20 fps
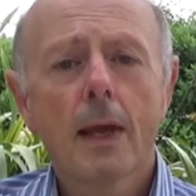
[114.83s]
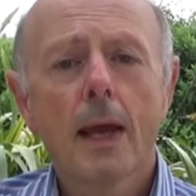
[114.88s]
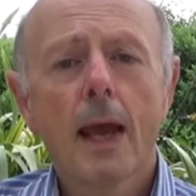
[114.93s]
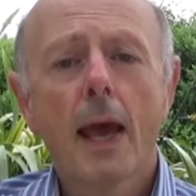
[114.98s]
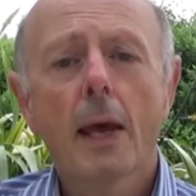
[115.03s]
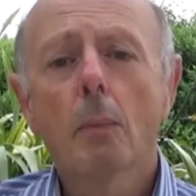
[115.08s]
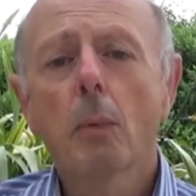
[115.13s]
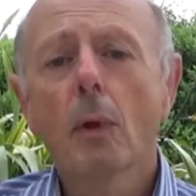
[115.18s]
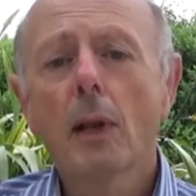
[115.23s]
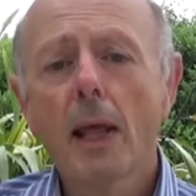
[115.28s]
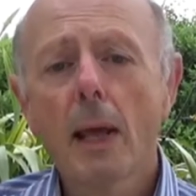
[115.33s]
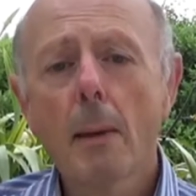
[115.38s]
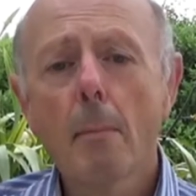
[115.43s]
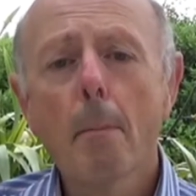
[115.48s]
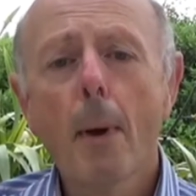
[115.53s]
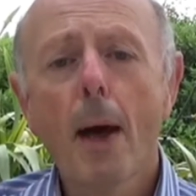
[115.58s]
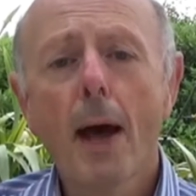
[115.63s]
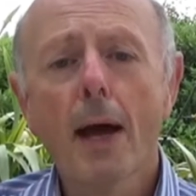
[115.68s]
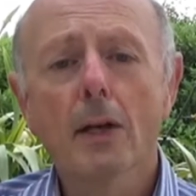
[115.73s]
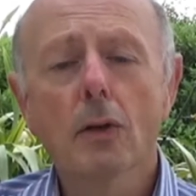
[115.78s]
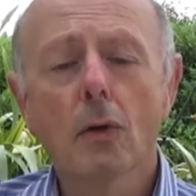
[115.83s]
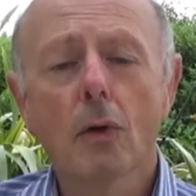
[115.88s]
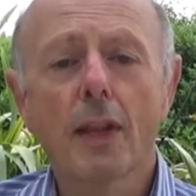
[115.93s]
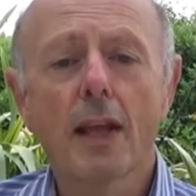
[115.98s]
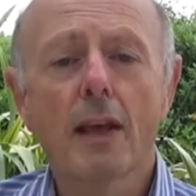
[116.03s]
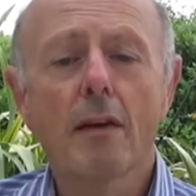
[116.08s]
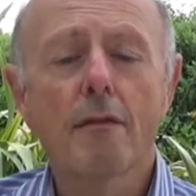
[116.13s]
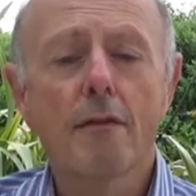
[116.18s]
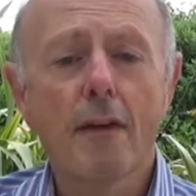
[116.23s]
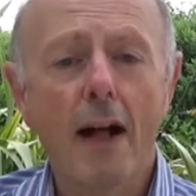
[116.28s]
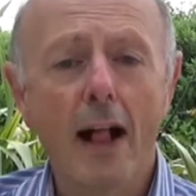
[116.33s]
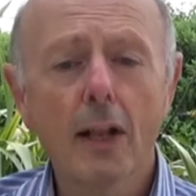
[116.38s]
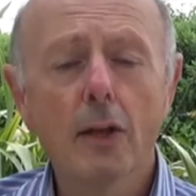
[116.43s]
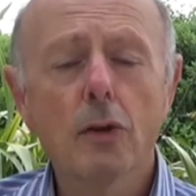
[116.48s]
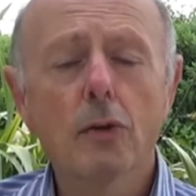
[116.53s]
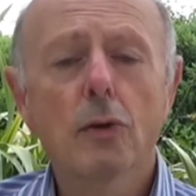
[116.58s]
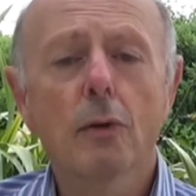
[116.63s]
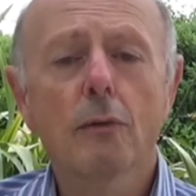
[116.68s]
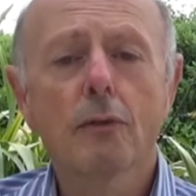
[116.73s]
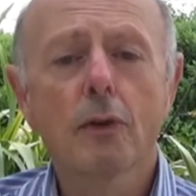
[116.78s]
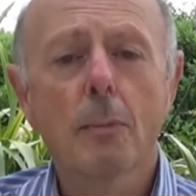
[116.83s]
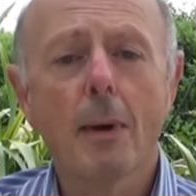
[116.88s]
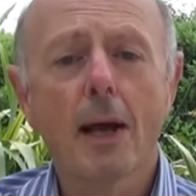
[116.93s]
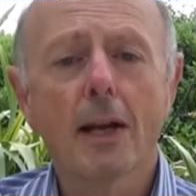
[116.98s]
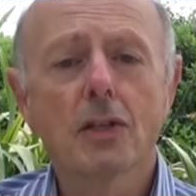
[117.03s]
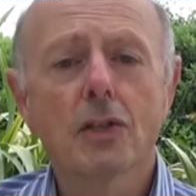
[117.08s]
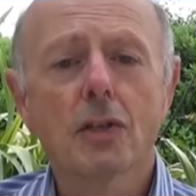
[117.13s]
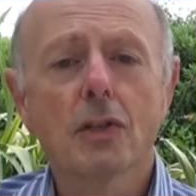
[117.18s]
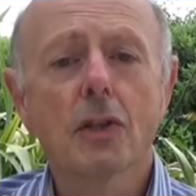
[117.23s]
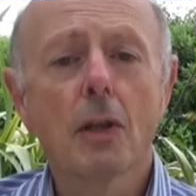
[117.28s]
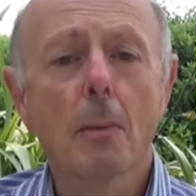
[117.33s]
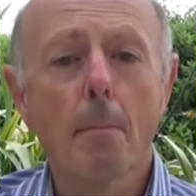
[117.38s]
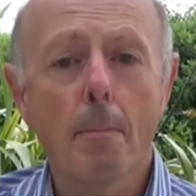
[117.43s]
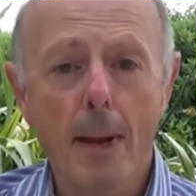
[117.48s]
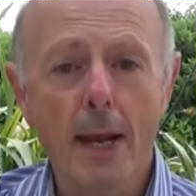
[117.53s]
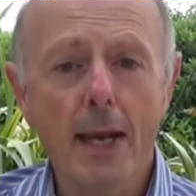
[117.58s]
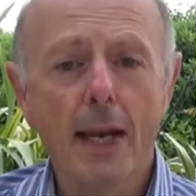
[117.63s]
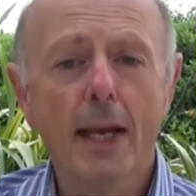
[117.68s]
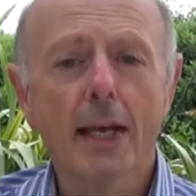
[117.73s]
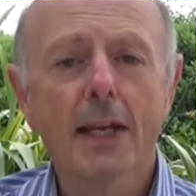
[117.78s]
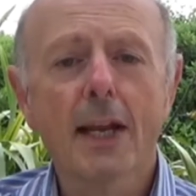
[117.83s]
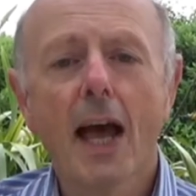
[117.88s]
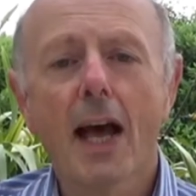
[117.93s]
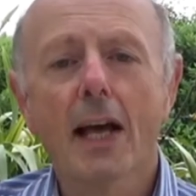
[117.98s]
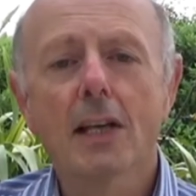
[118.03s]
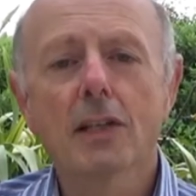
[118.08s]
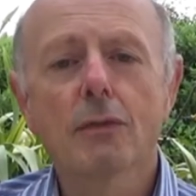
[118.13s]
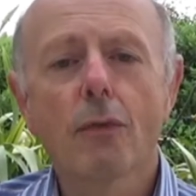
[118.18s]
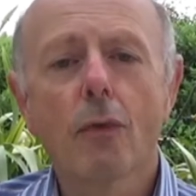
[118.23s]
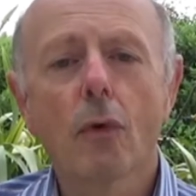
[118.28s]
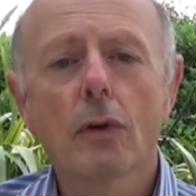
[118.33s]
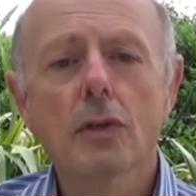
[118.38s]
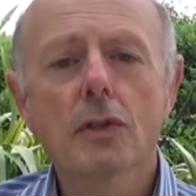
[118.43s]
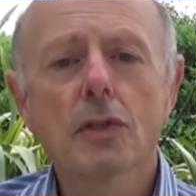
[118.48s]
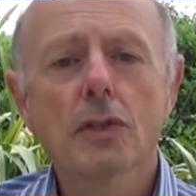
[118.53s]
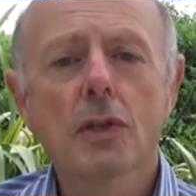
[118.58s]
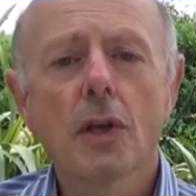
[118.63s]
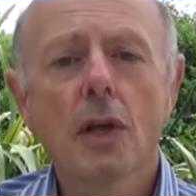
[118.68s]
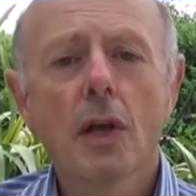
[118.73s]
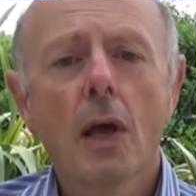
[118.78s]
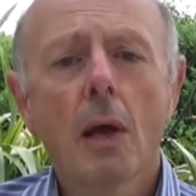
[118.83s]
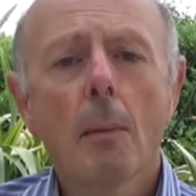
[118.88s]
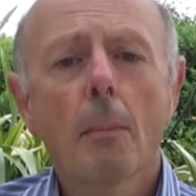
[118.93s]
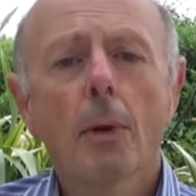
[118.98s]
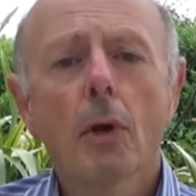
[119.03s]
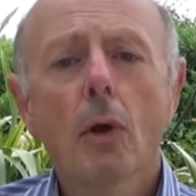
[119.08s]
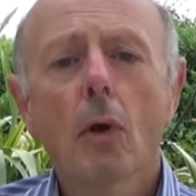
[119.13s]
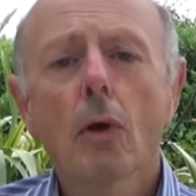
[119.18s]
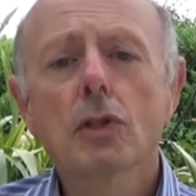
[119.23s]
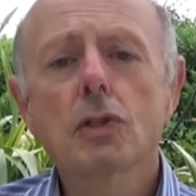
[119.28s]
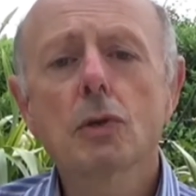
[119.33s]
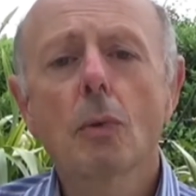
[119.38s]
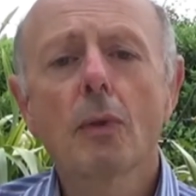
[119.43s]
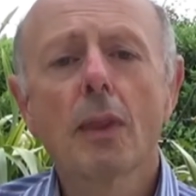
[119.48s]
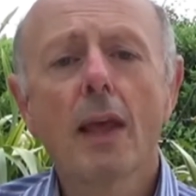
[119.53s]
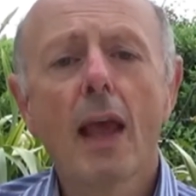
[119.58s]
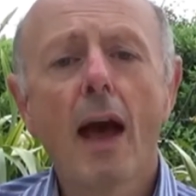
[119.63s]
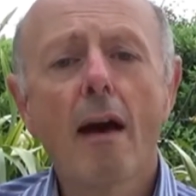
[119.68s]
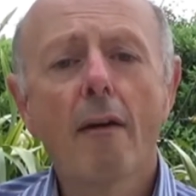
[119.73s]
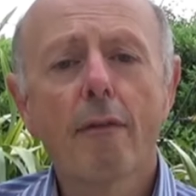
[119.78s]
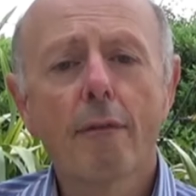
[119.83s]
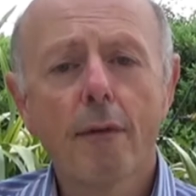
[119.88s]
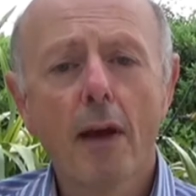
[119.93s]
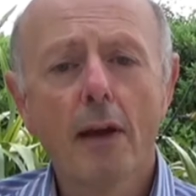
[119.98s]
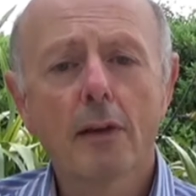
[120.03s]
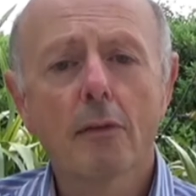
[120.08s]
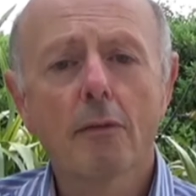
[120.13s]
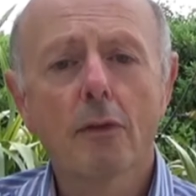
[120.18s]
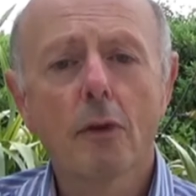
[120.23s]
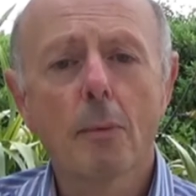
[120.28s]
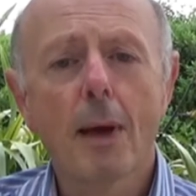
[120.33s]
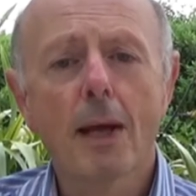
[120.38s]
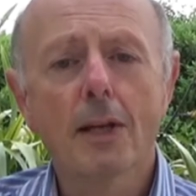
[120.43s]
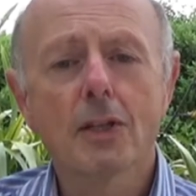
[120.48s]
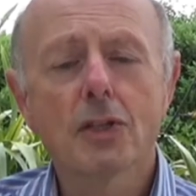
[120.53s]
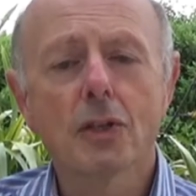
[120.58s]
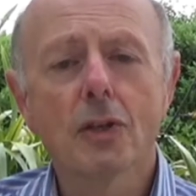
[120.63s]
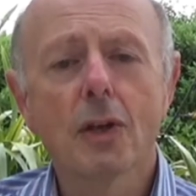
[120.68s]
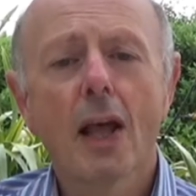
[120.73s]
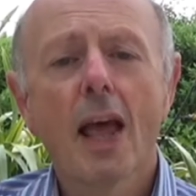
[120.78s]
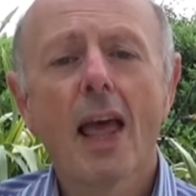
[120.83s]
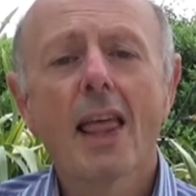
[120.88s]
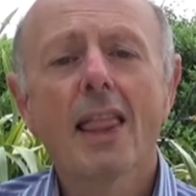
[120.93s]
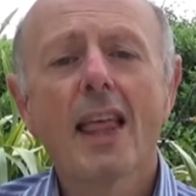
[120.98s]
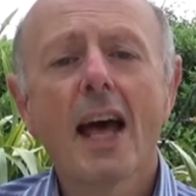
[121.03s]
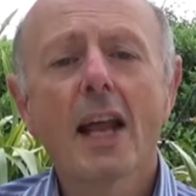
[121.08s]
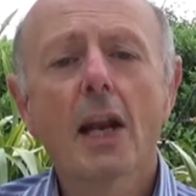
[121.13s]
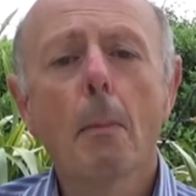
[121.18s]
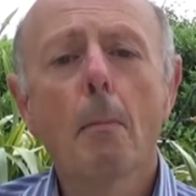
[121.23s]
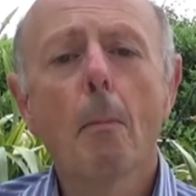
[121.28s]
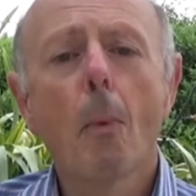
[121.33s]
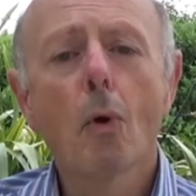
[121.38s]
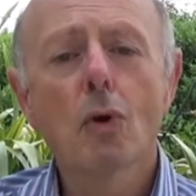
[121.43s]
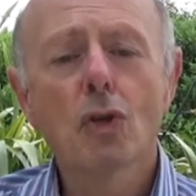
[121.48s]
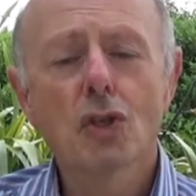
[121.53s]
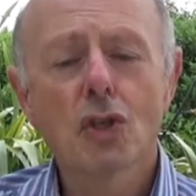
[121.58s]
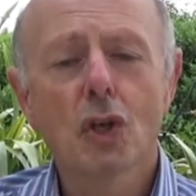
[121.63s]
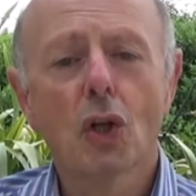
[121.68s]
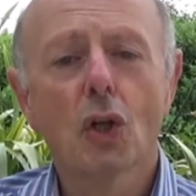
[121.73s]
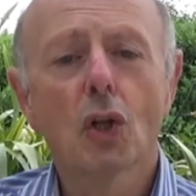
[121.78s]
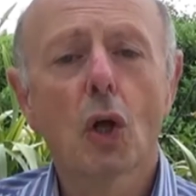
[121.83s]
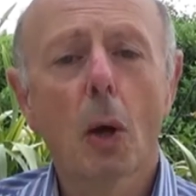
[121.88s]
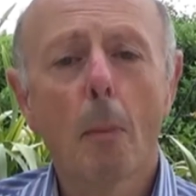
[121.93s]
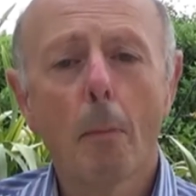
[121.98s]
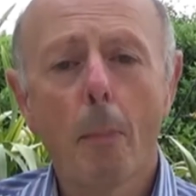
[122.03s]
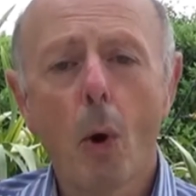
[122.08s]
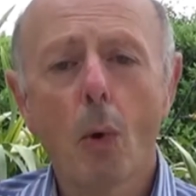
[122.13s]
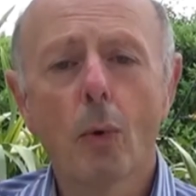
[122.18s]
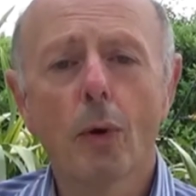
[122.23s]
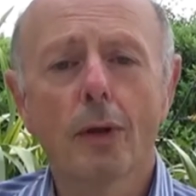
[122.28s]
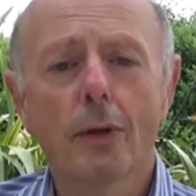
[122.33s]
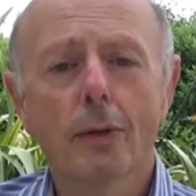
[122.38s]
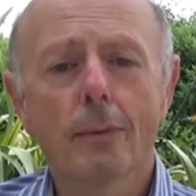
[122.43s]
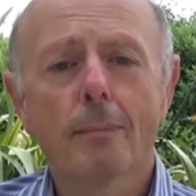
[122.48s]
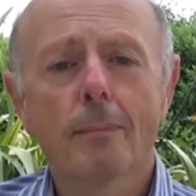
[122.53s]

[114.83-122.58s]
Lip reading: It will impact on the evaluative dimension, the meaning it has for us, but also the affective dimension, that emotional component.